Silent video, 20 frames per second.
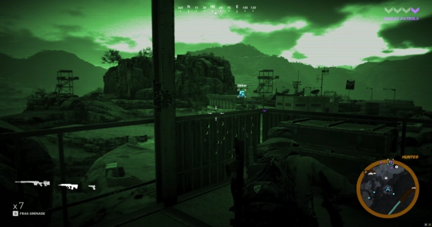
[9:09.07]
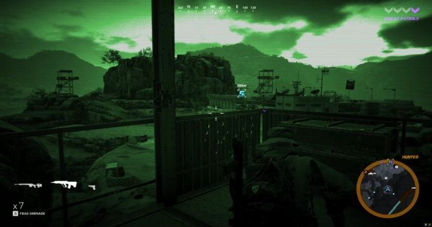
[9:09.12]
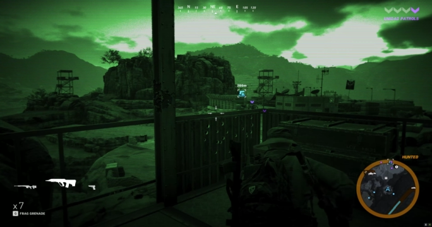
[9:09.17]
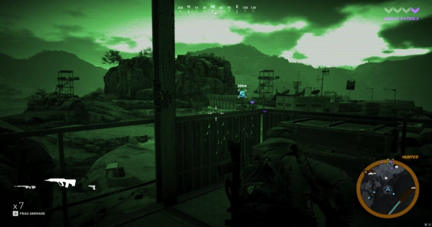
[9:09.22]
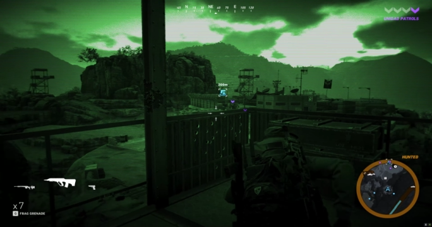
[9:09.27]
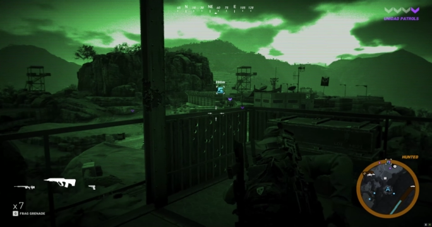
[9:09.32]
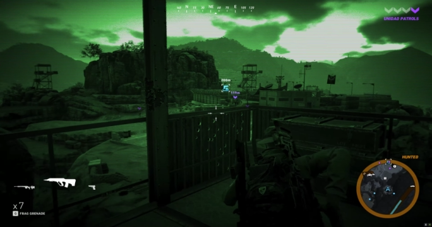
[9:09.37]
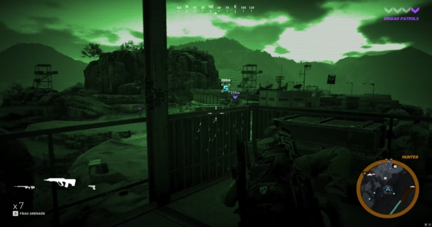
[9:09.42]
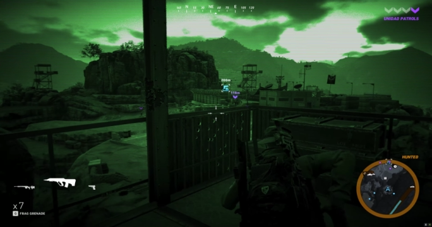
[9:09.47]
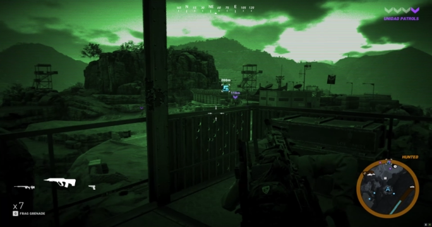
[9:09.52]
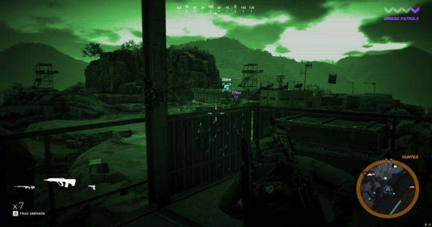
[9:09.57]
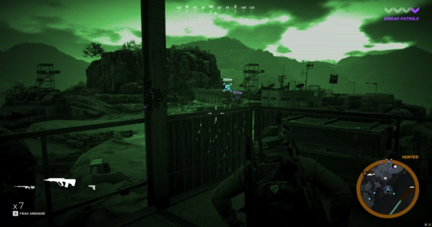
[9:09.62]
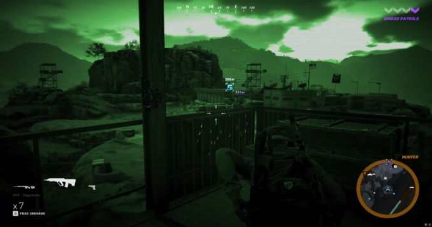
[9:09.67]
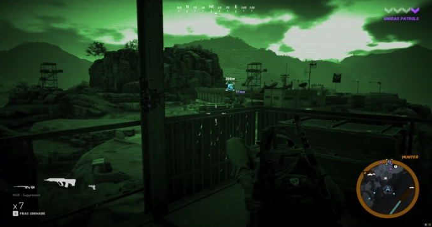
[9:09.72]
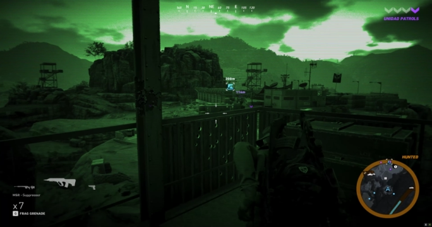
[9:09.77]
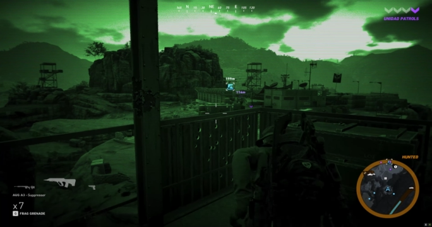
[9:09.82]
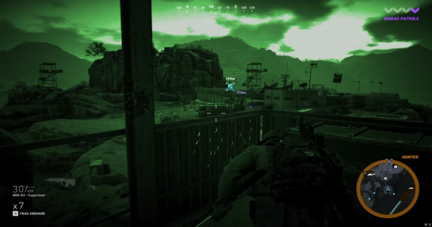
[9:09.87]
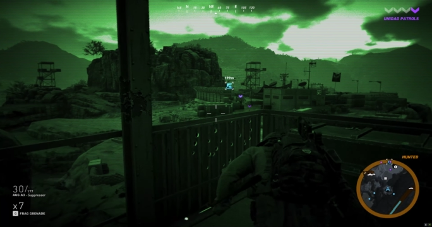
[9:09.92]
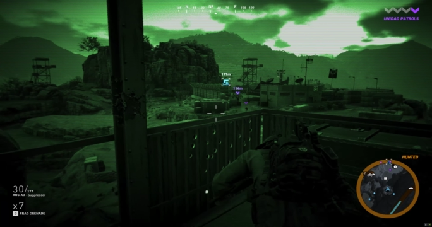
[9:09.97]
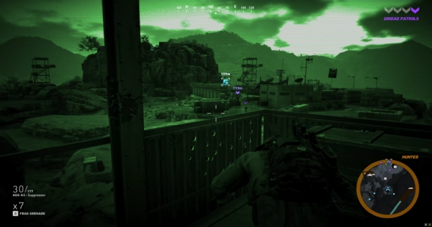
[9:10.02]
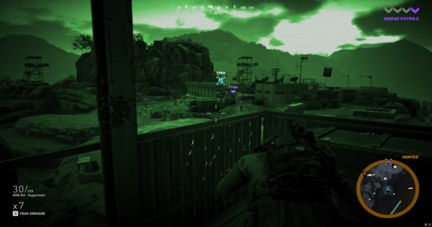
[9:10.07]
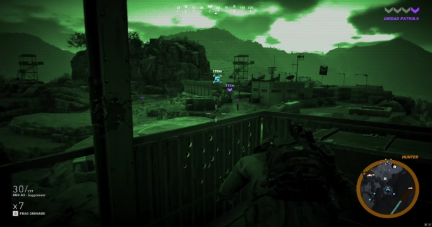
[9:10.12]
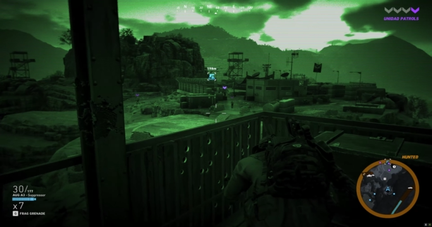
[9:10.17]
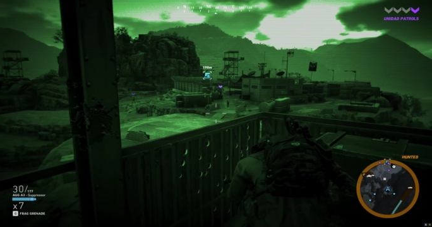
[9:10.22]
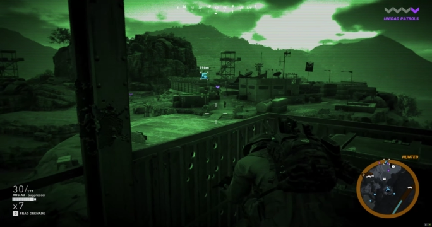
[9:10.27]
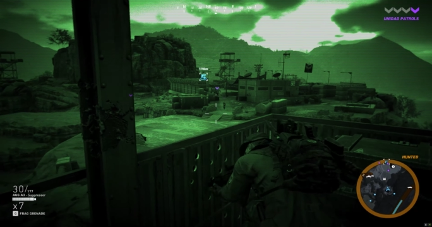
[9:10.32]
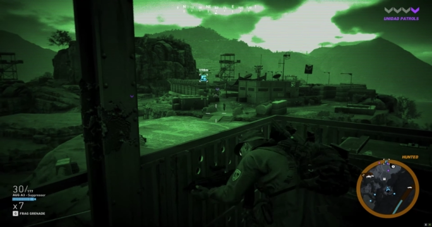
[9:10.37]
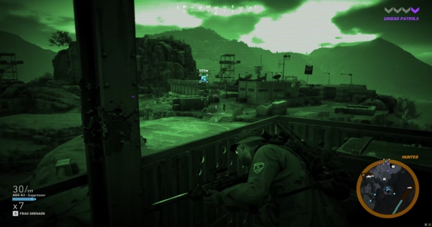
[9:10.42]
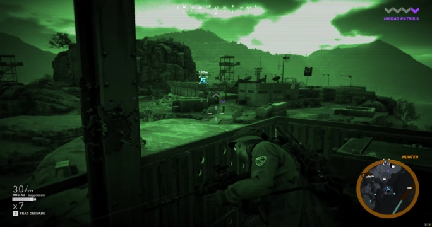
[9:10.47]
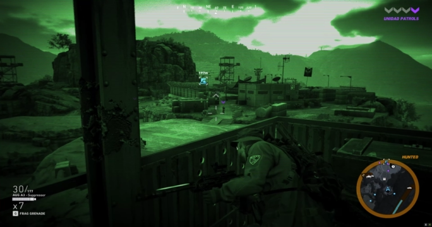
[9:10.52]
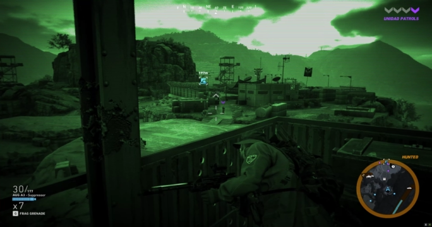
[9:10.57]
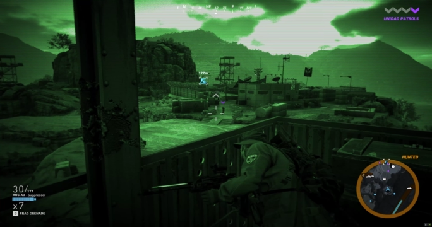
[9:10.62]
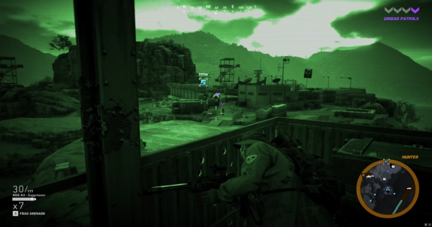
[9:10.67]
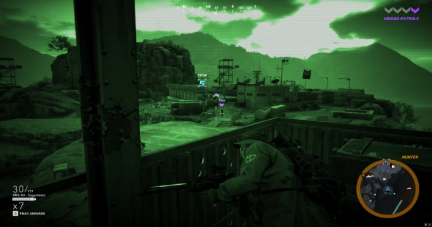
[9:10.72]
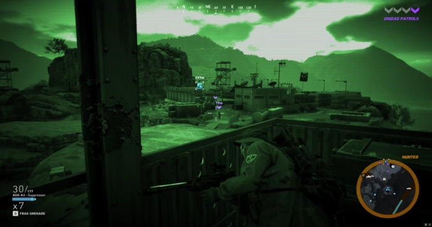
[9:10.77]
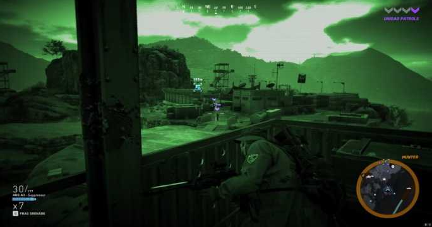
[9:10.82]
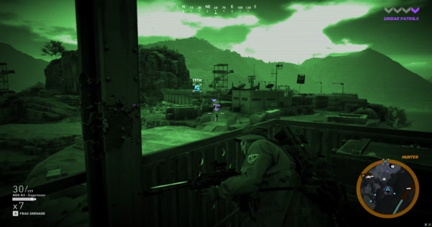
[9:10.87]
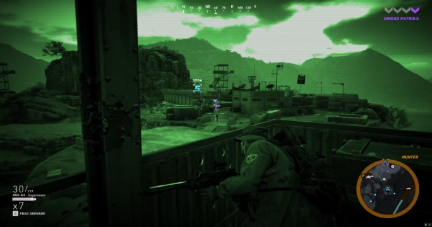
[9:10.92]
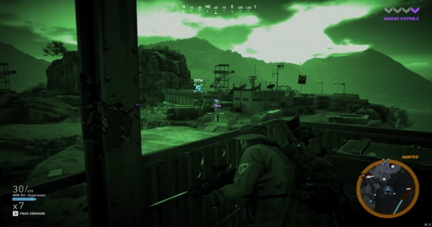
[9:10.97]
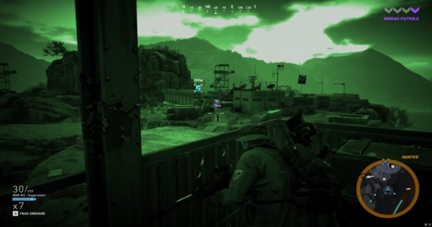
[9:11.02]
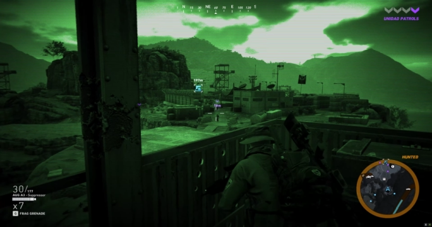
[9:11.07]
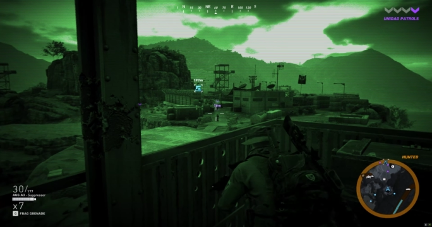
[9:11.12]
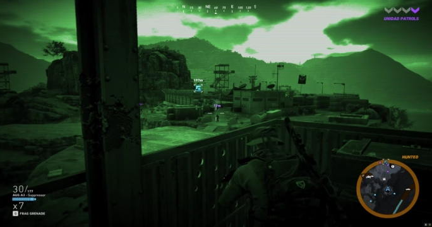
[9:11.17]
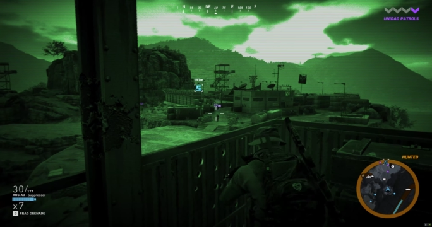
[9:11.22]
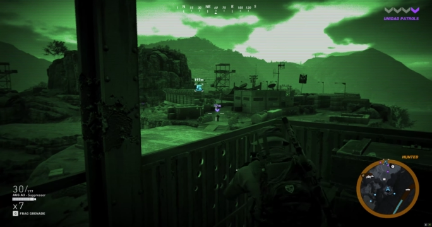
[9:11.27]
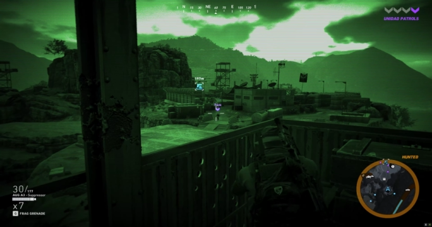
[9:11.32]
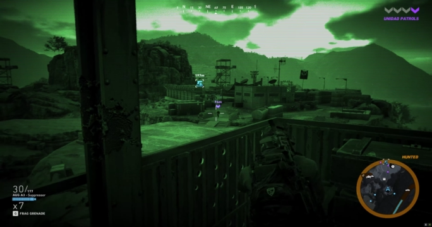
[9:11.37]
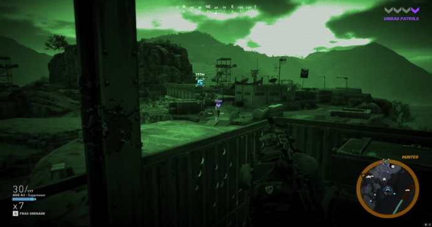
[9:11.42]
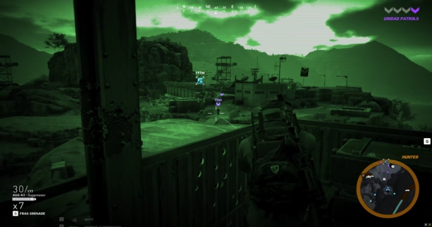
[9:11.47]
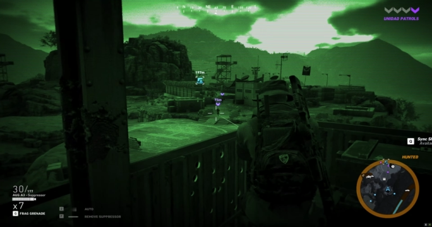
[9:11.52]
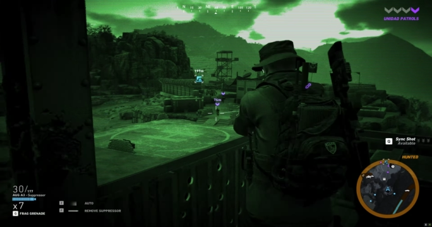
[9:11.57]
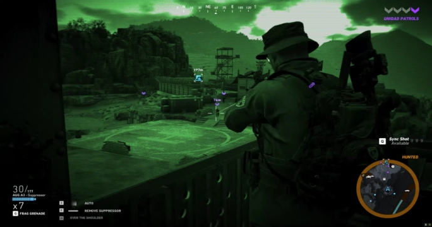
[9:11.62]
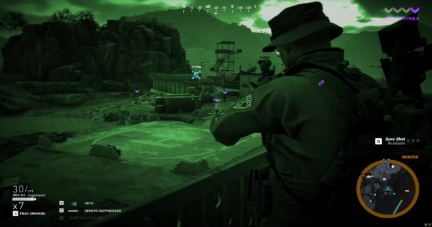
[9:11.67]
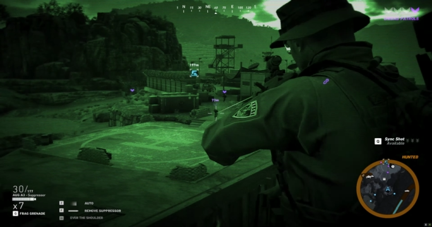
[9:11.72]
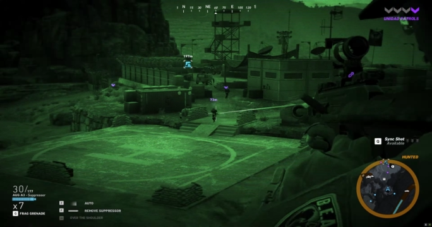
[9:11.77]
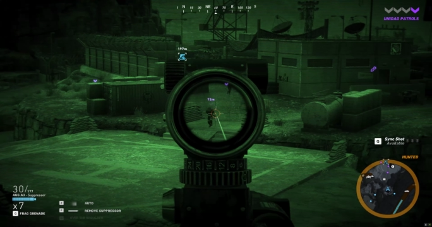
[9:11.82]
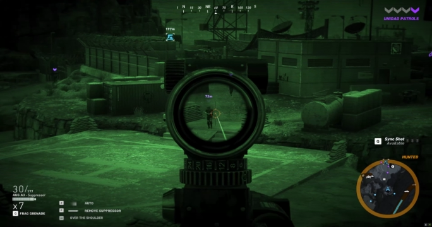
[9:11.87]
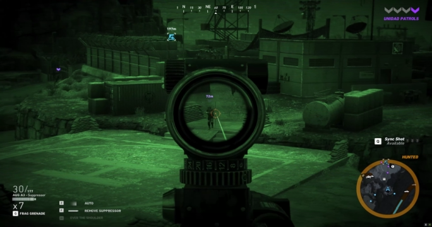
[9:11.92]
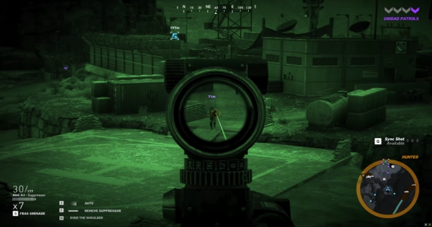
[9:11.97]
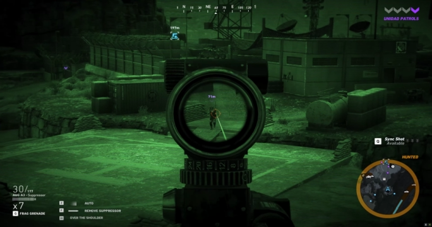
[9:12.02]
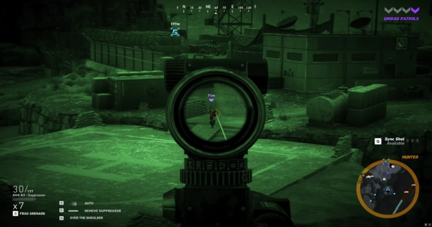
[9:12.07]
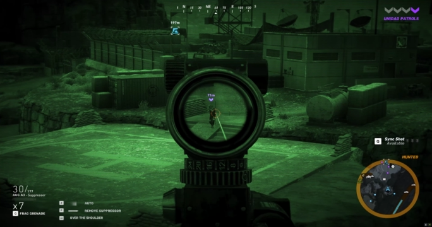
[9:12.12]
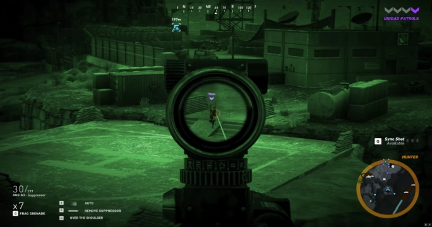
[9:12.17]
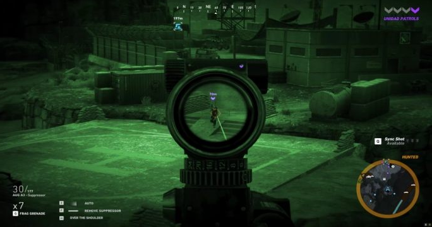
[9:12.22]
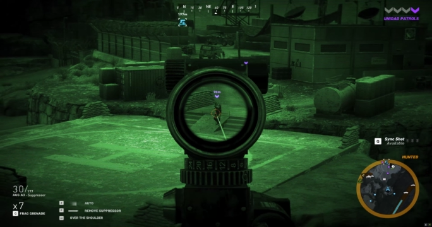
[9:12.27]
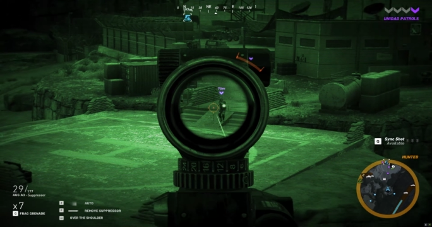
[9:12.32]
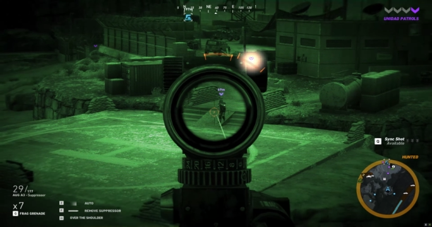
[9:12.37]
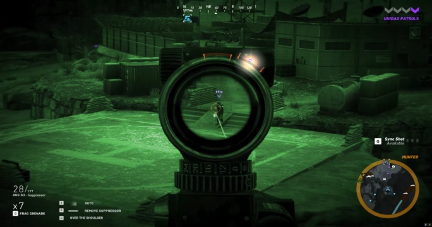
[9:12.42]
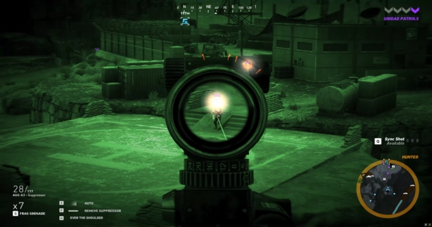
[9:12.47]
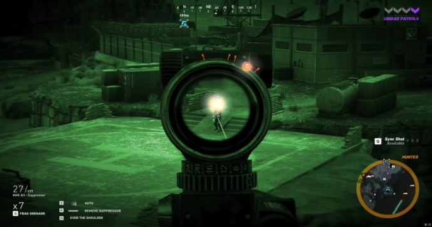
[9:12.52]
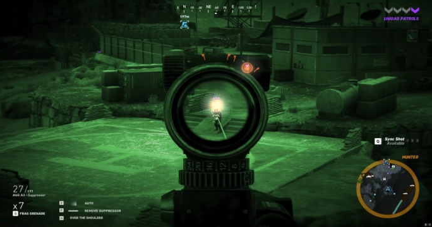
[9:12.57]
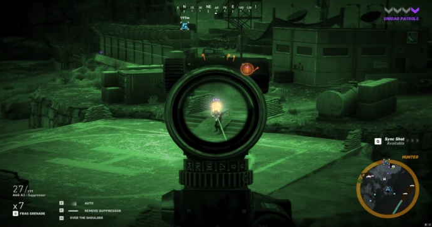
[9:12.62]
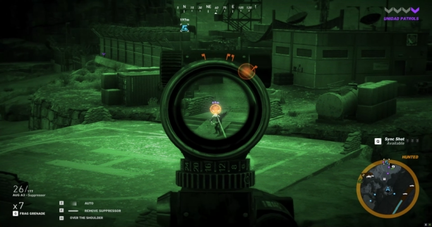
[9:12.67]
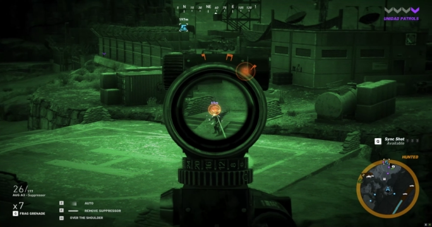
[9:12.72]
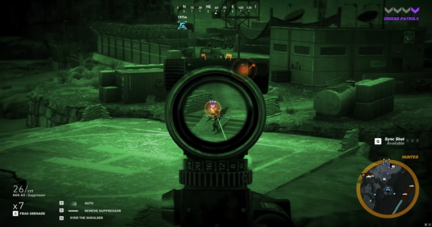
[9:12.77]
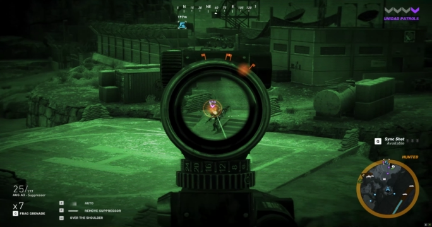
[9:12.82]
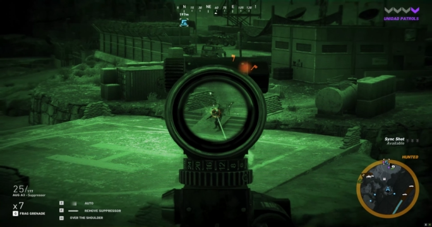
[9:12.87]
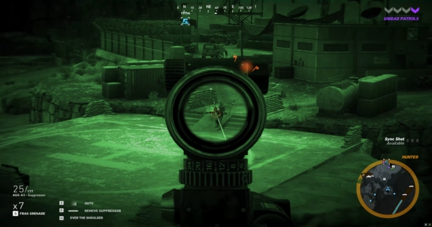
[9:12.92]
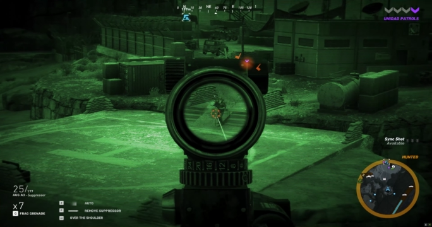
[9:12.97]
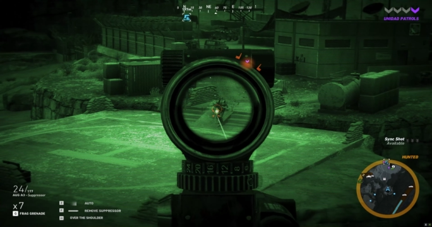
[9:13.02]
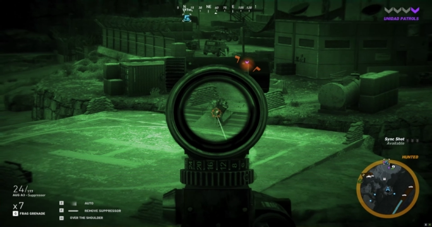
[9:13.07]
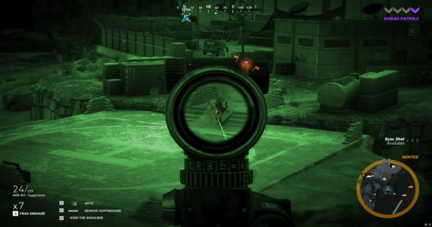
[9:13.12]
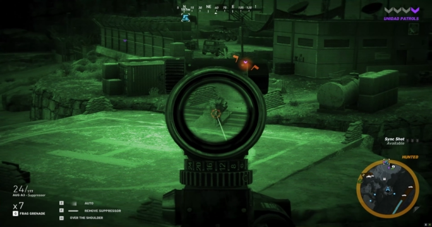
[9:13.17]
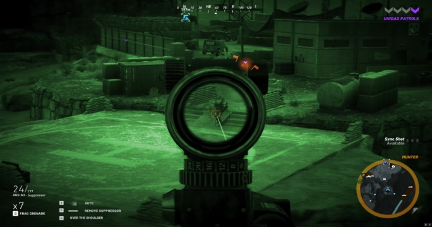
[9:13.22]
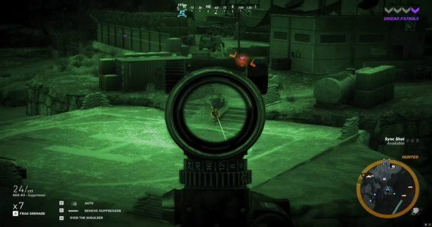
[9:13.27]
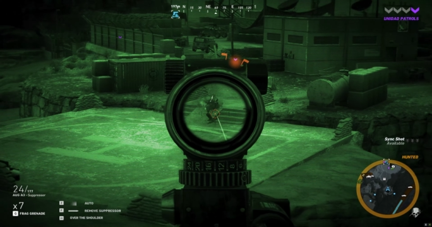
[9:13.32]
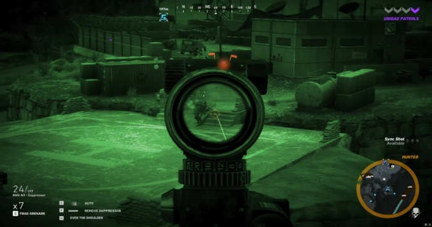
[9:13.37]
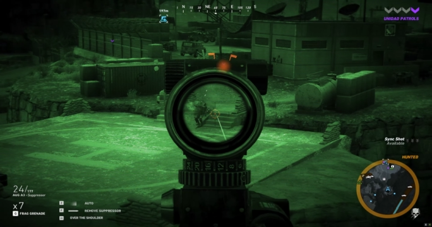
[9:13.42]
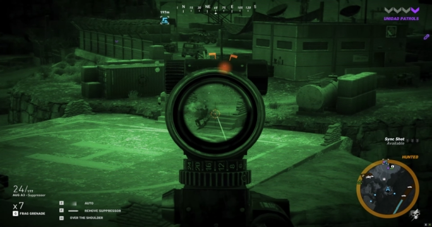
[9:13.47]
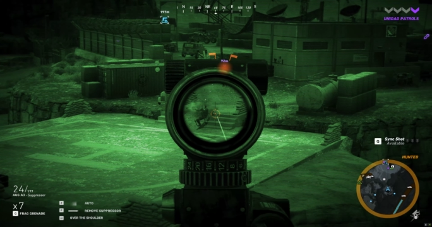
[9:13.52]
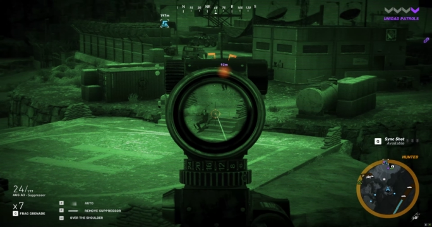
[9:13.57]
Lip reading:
Nobody's mouth can be seen.